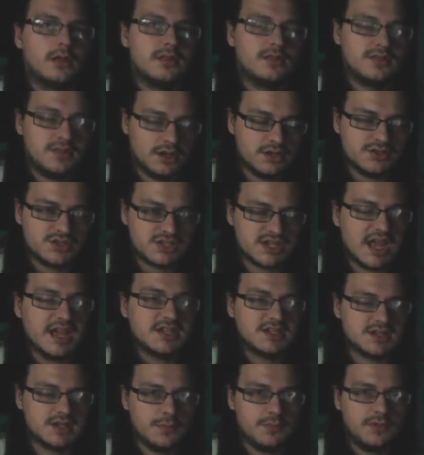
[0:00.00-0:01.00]
they'll say
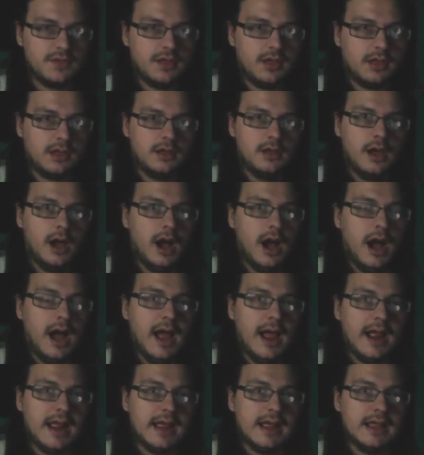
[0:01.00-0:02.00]
something.
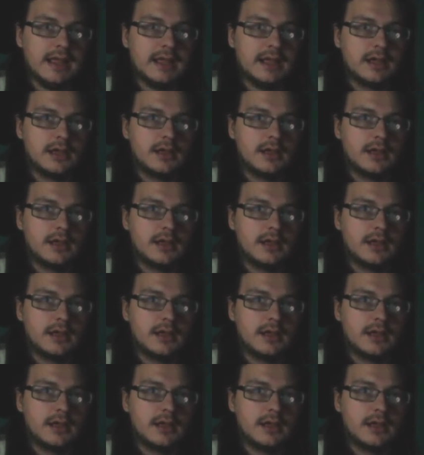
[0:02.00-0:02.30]
I